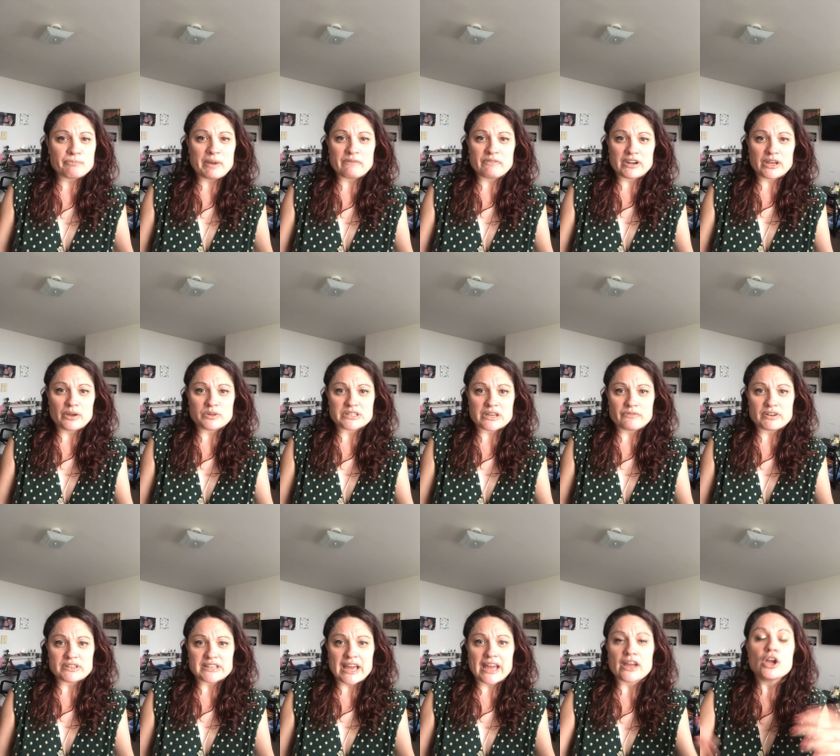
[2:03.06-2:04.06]
my videos every
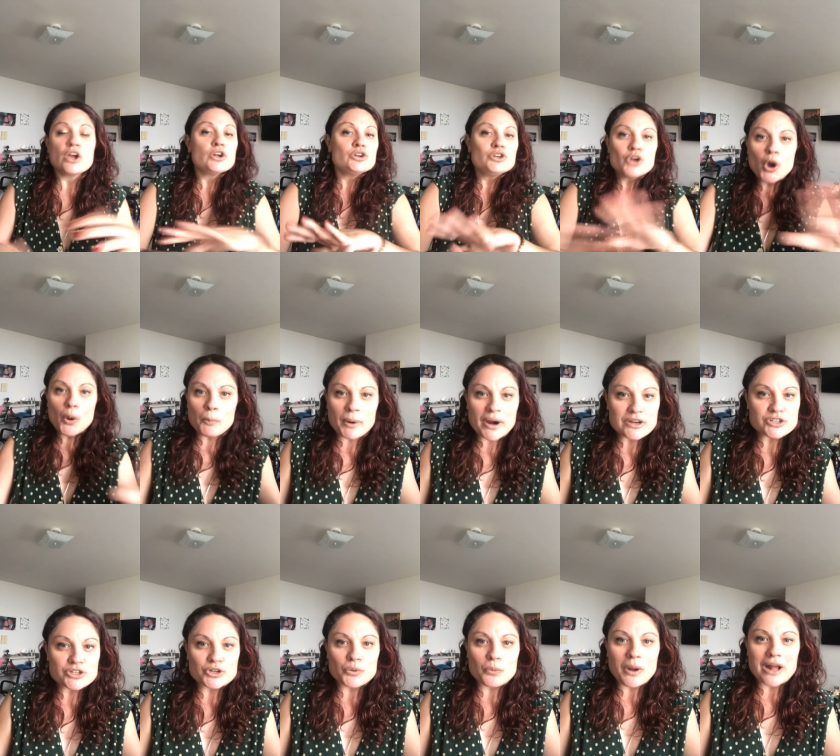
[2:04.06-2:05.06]
day? No
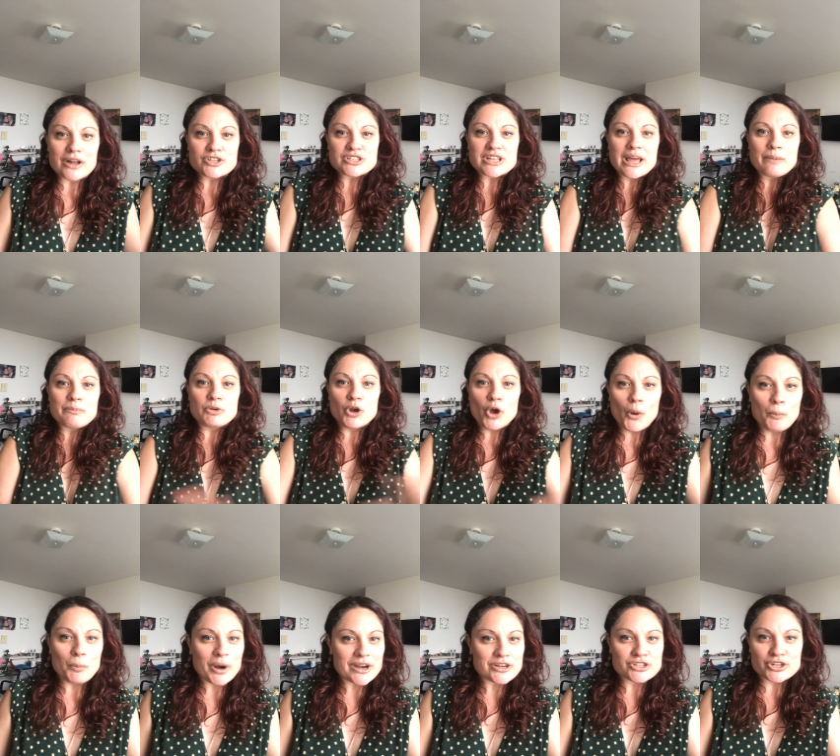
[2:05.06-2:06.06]
pressure to watch them, no
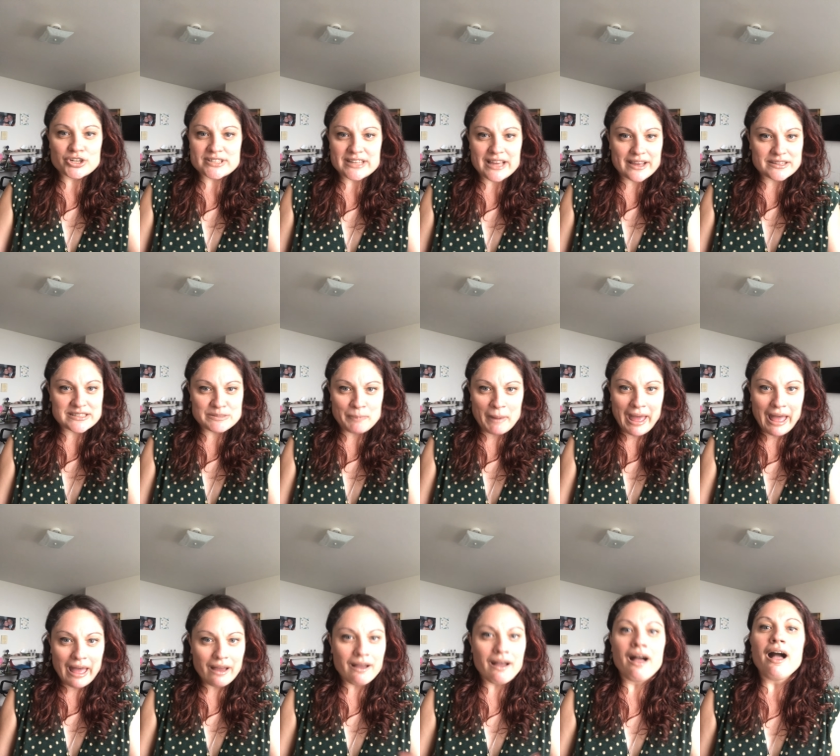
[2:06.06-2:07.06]
pressure to text
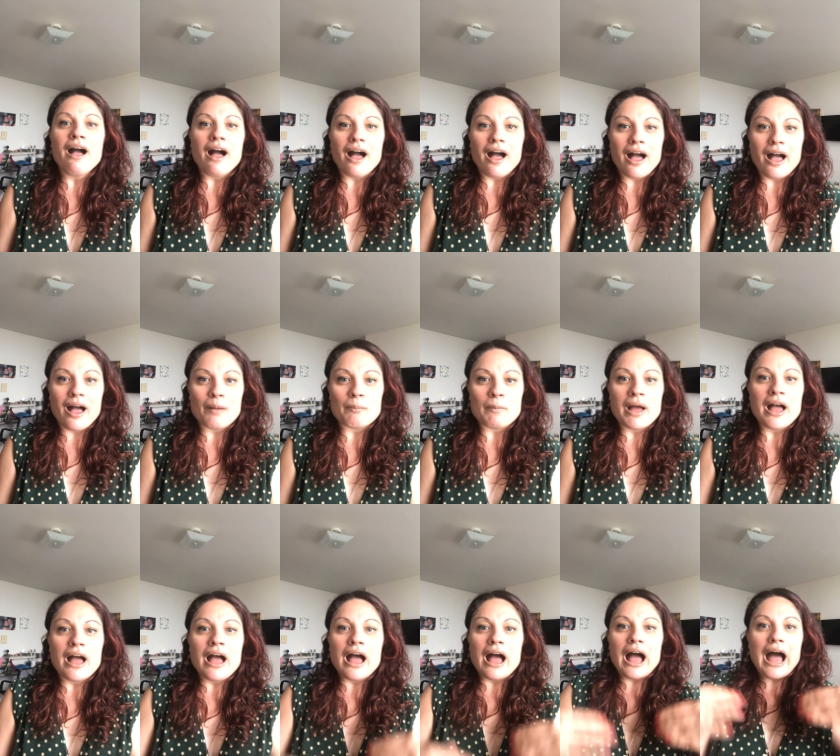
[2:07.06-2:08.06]
back. Um,
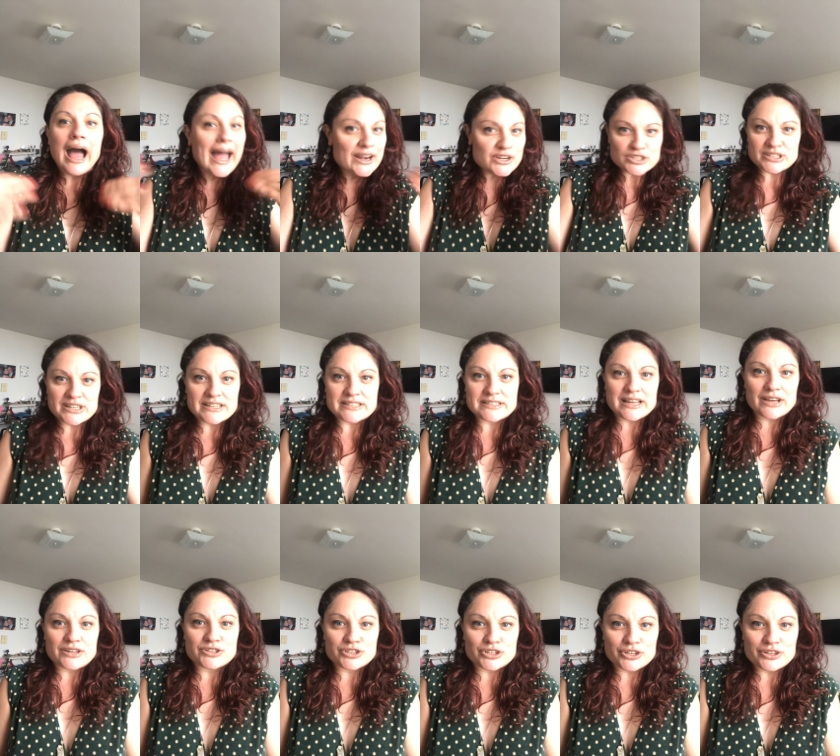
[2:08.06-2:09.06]
I just need to
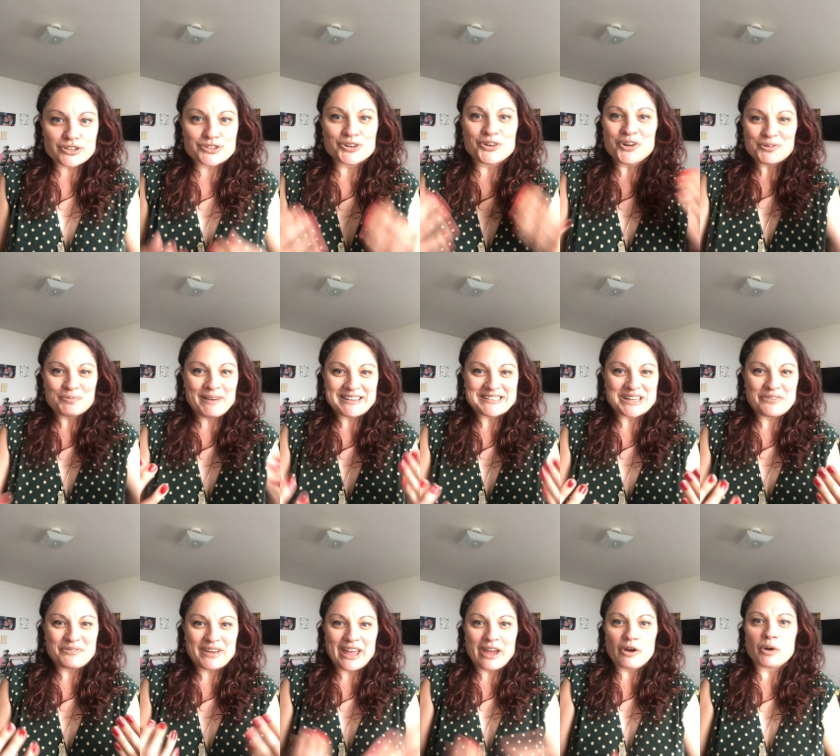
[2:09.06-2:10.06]
text you to hold
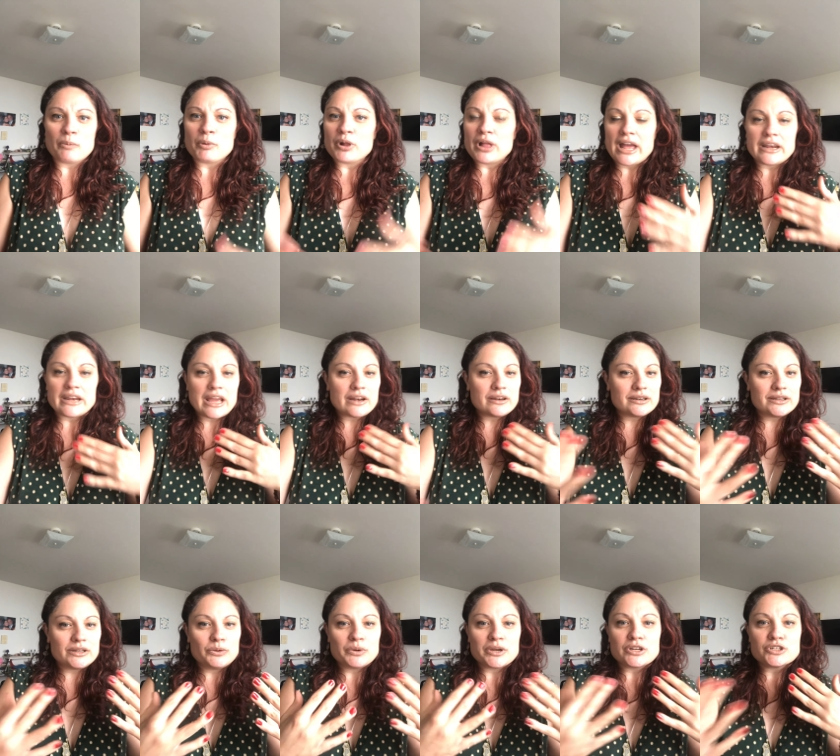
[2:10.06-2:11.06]
myself accountable and, and
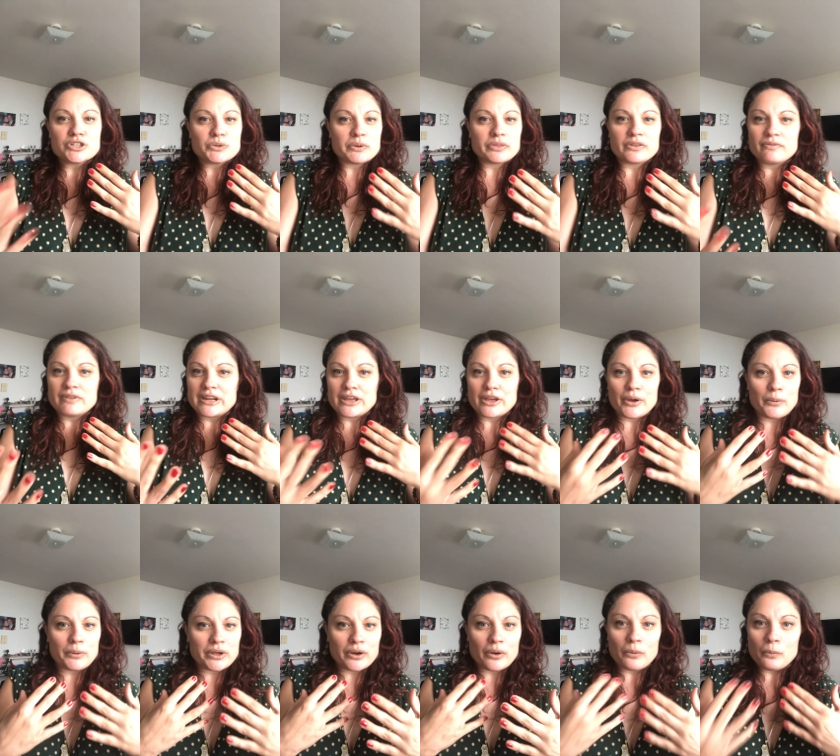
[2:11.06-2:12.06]
you can do with the video,
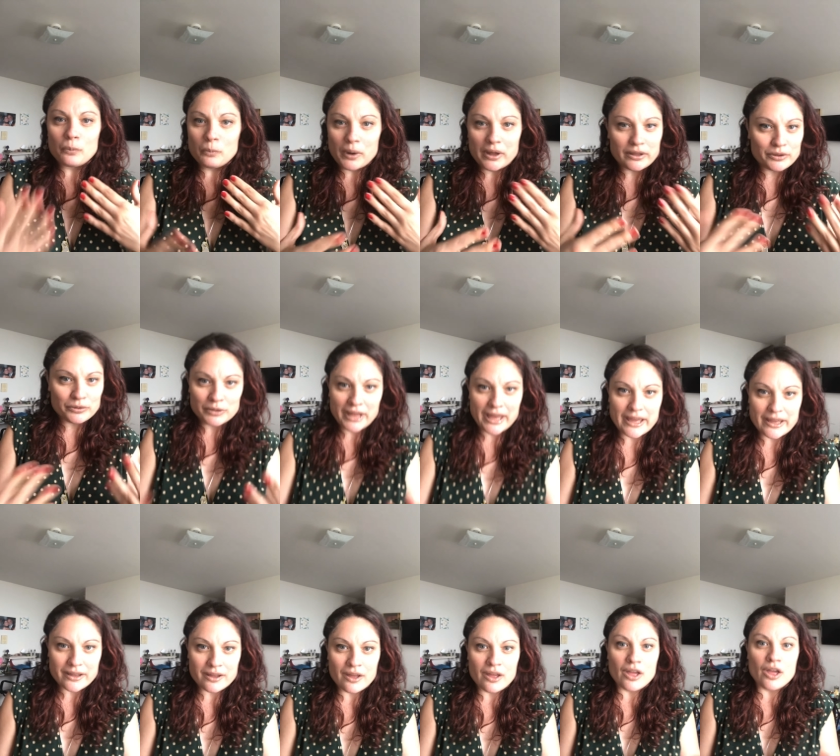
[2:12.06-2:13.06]
you know, what you'd
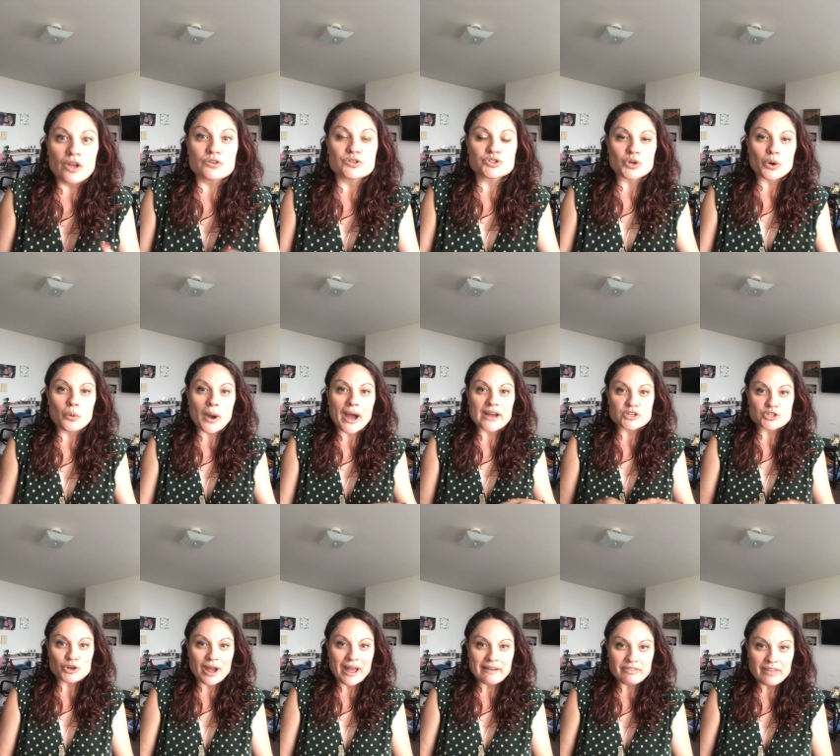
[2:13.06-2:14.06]
like. So I
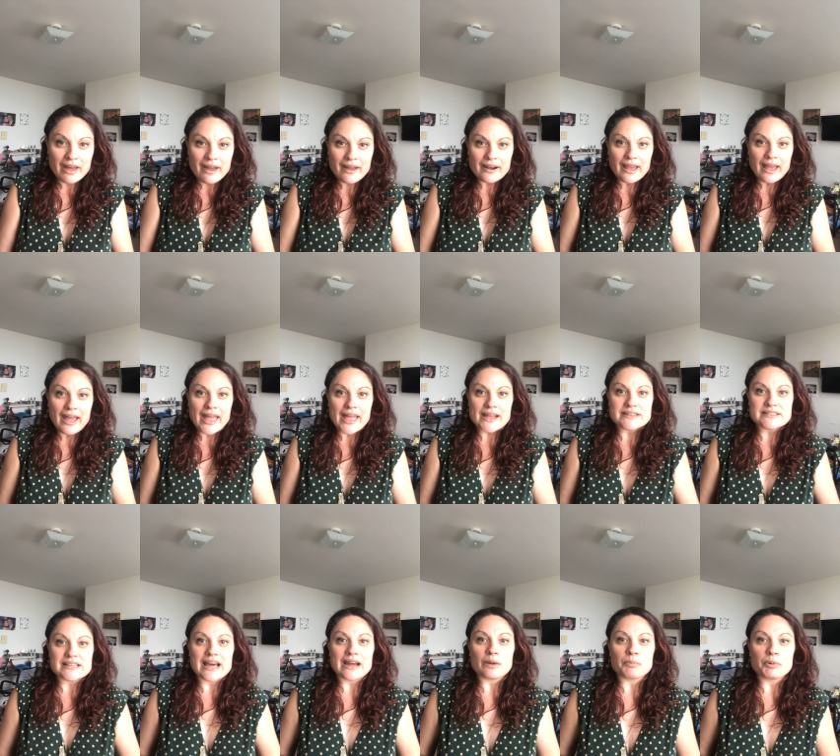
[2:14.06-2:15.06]
tried that and
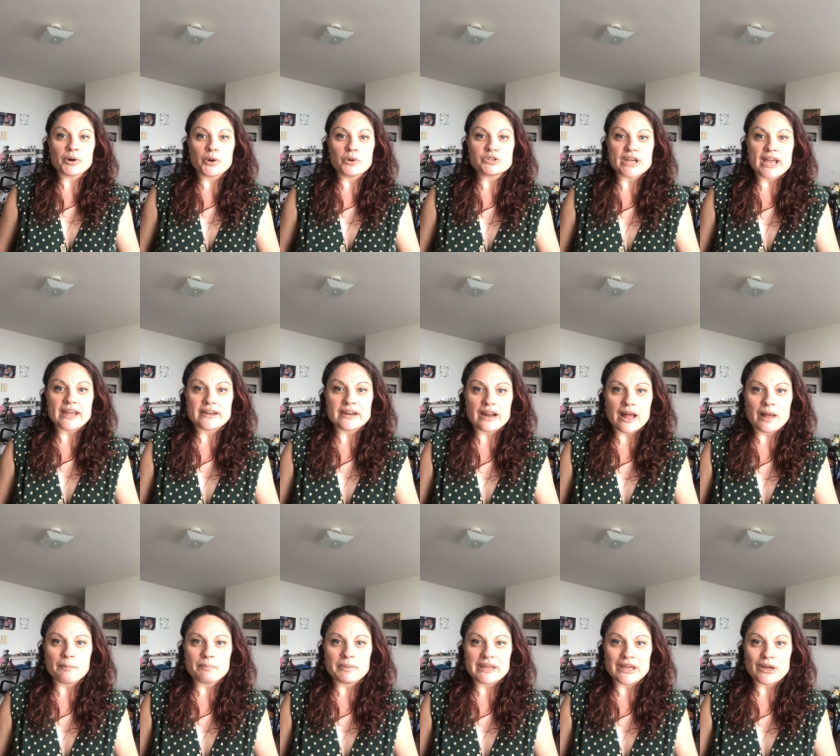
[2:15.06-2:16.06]
that approach ended
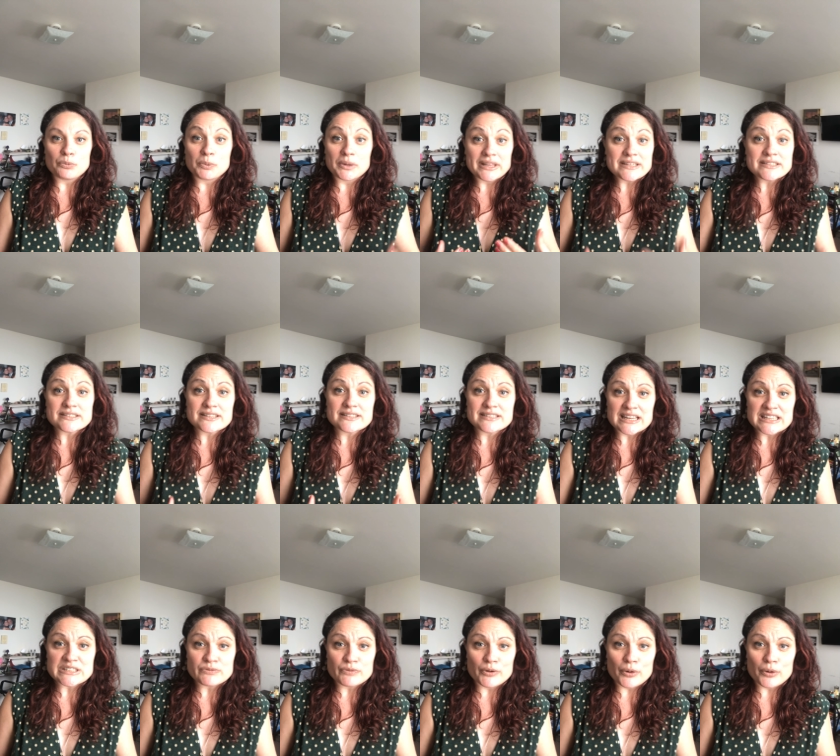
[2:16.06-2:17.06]
up being really
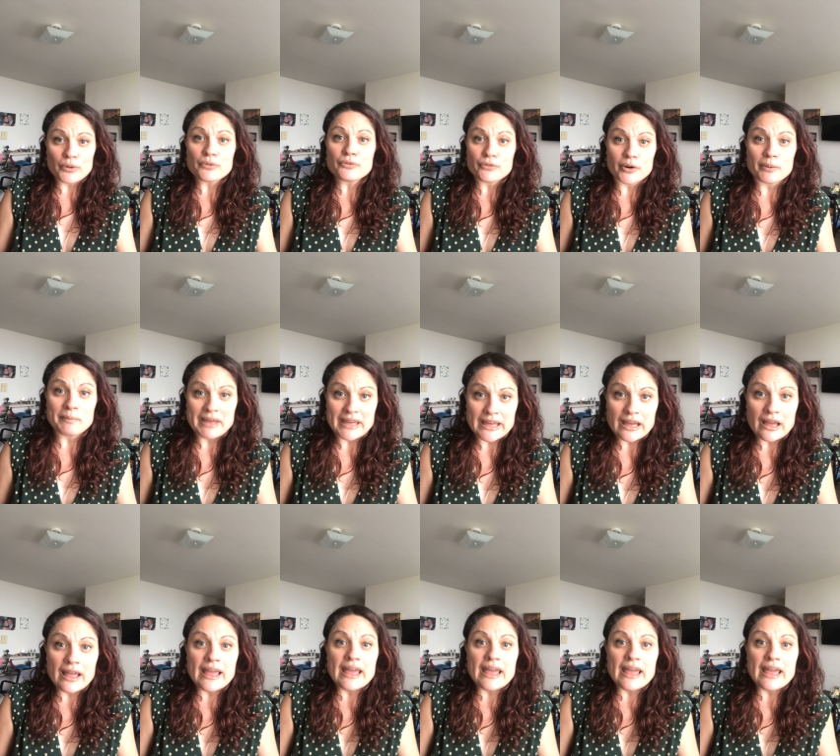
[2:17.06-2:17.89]
successful for me